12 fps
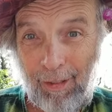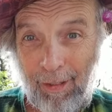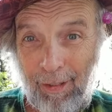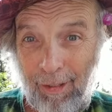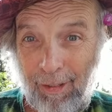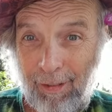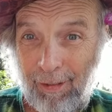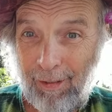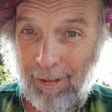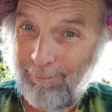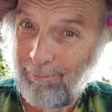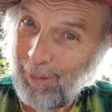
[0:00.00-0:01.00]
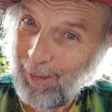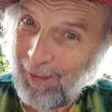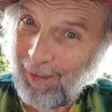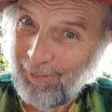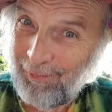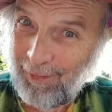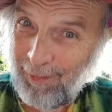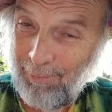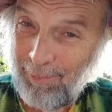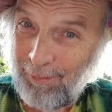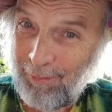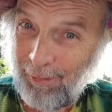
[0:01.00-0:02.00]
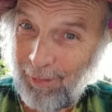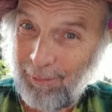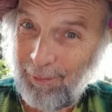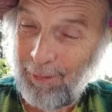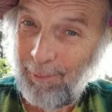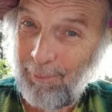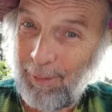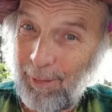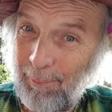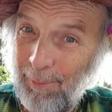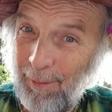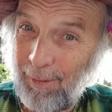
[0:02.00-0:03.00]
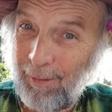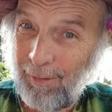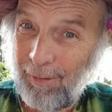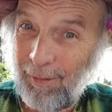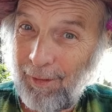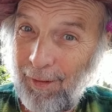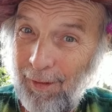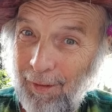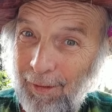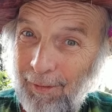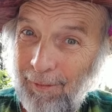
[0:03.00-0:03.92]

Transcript: Uh, and, but as the hippies started coming up here, uh,